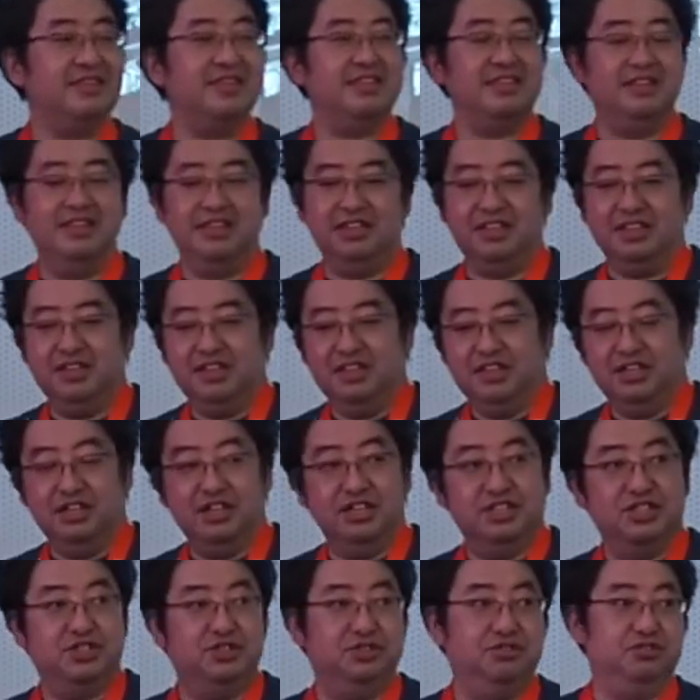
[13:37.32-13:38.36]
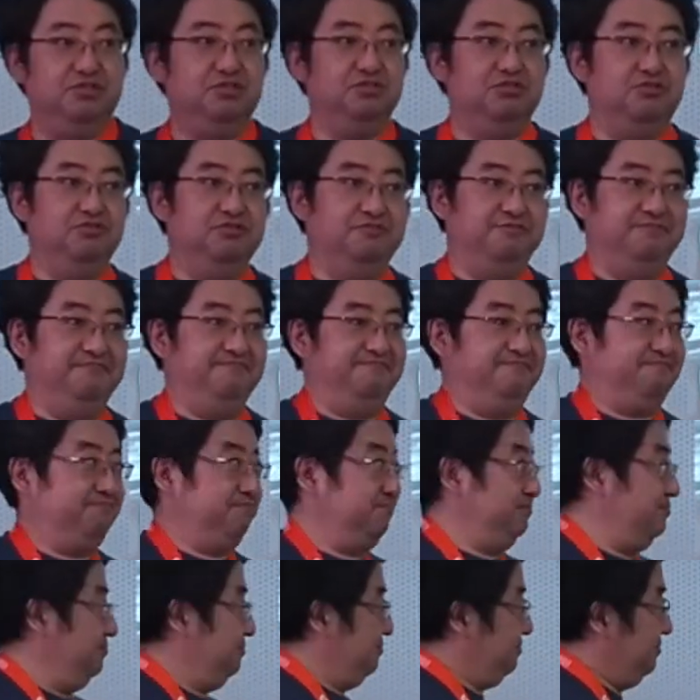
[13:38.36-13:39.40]
So
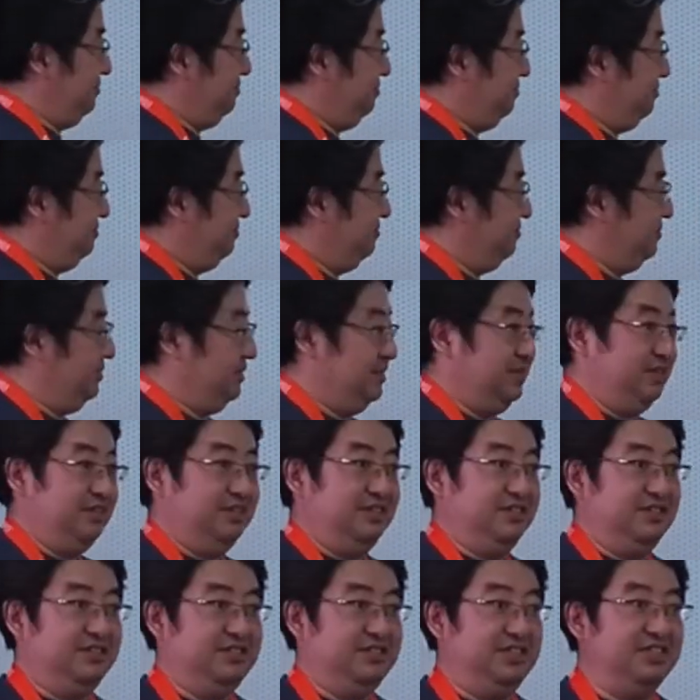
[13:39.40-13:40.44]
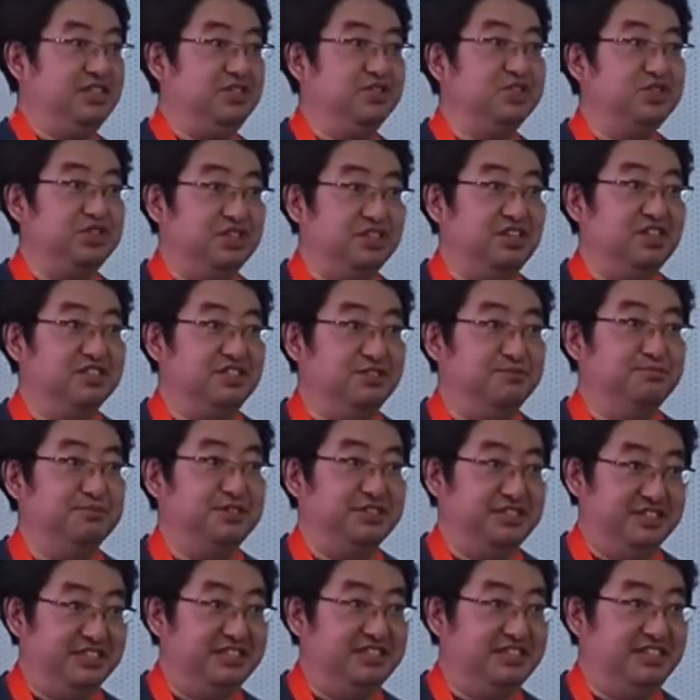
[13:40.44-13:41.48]
they use a lot of money
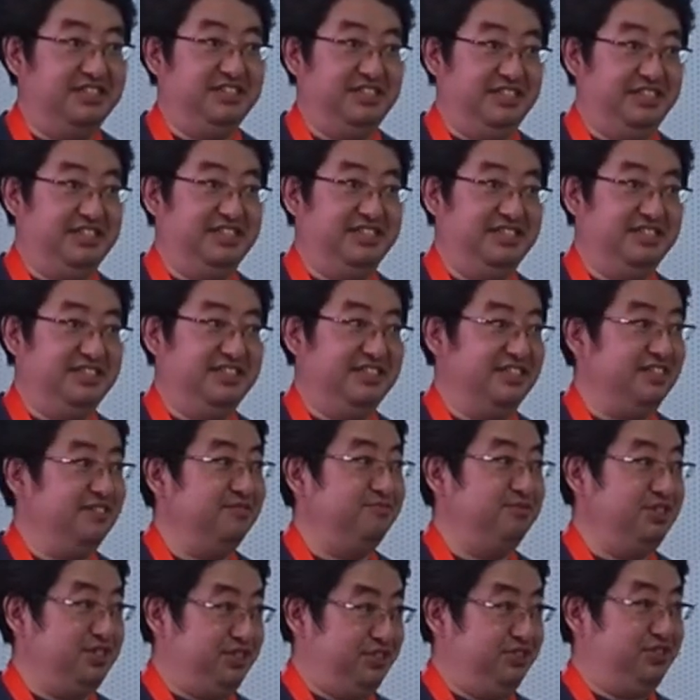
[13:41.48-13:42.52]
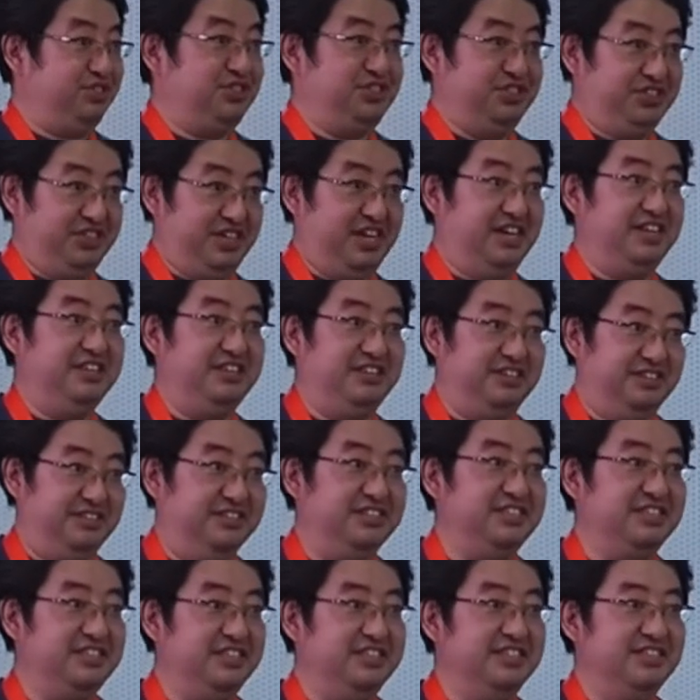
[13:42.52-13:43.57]
researching eight years.
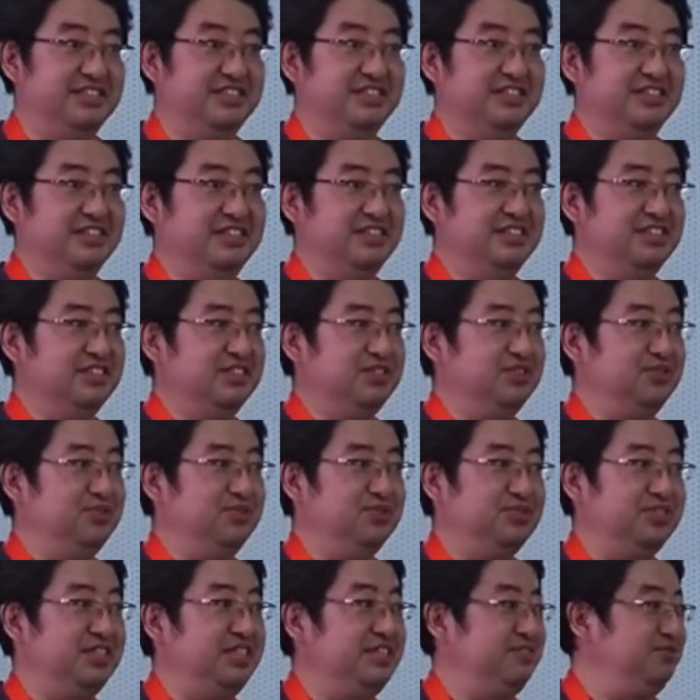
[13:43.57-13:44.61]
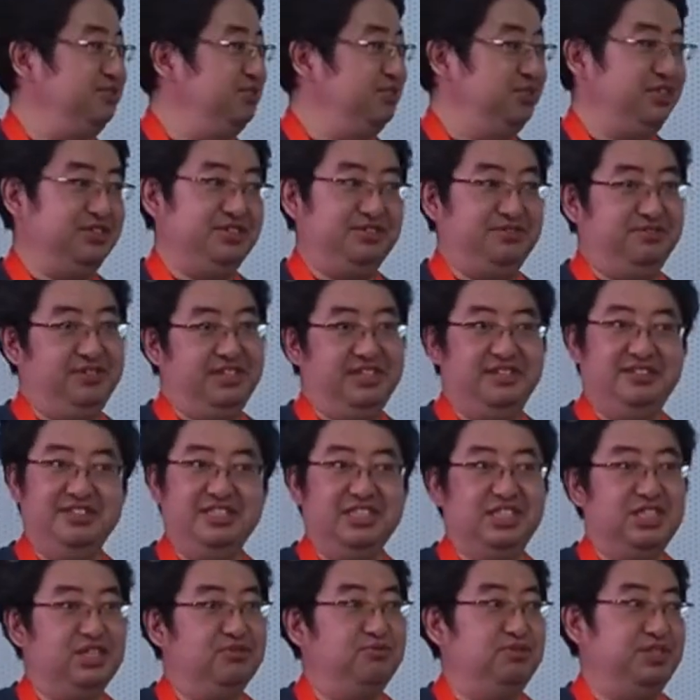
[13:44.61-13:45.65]
So they could not release the
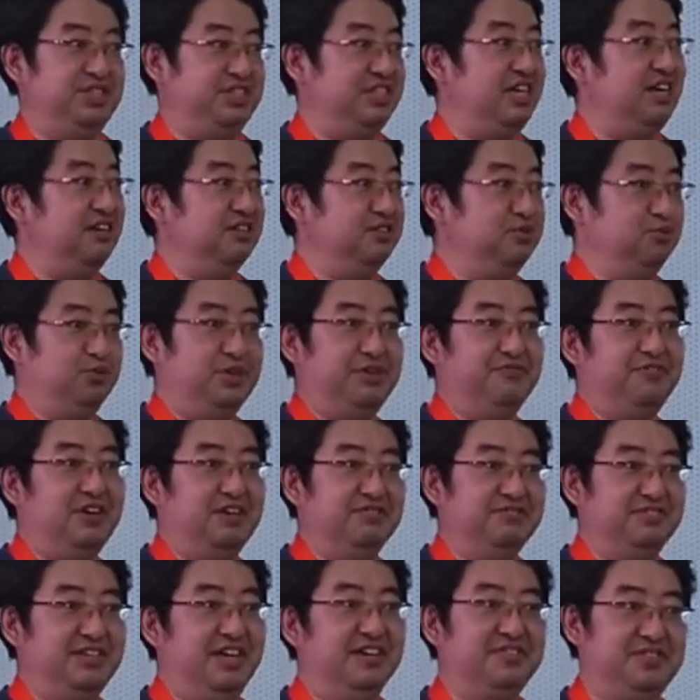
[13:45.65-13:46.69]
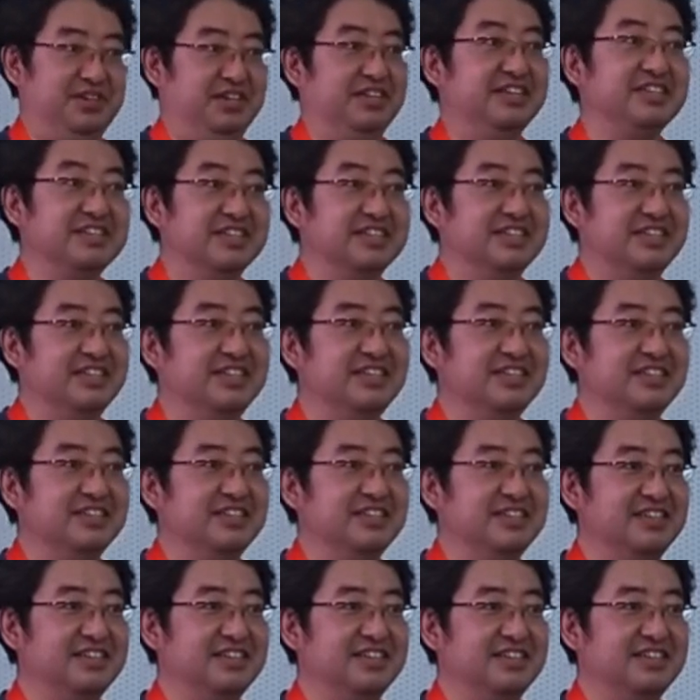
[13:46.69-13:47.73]
result. We found nothing.
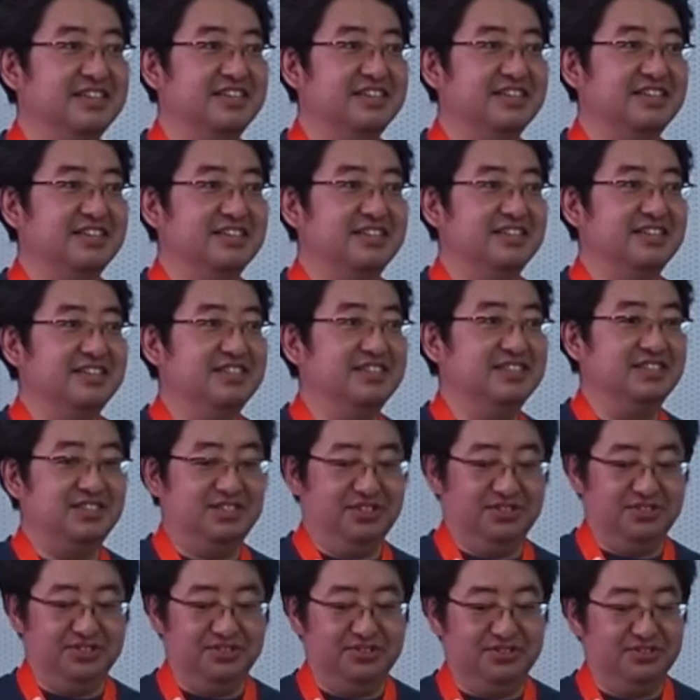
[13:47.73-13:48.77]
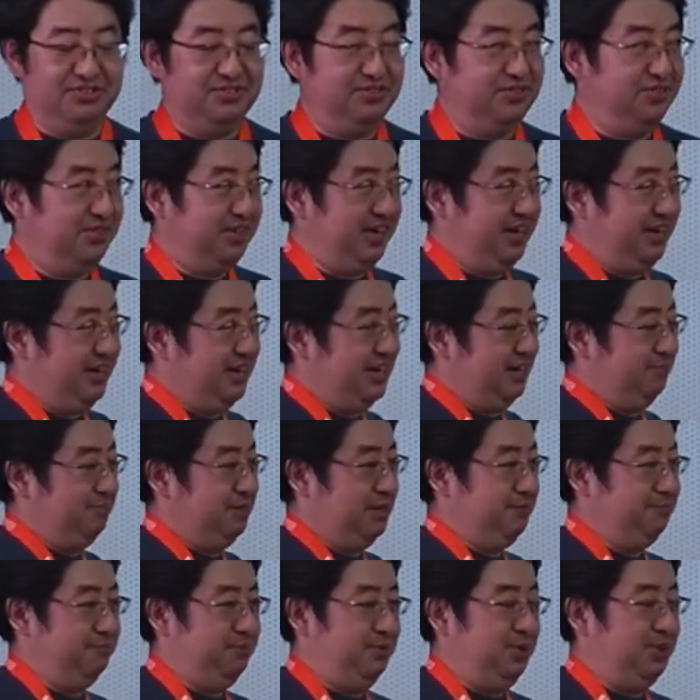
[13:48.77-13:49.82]
So they come up with the
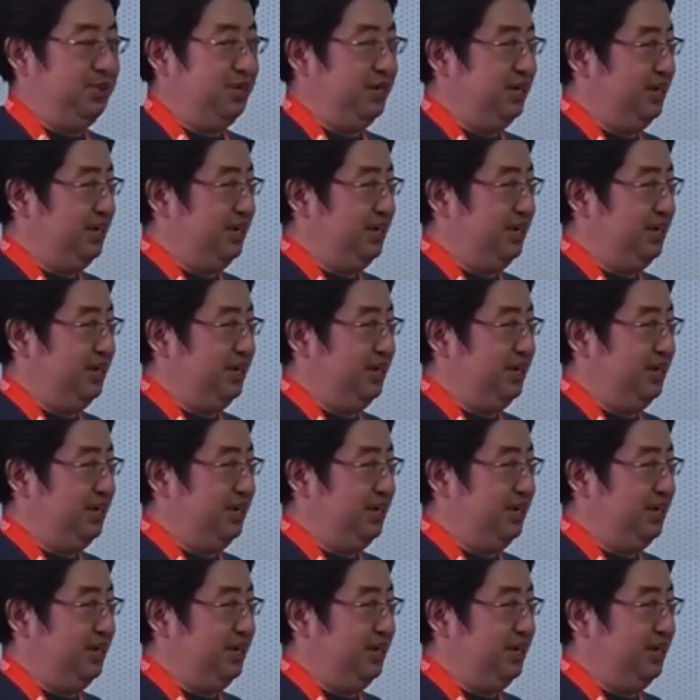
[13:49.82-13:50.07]
idea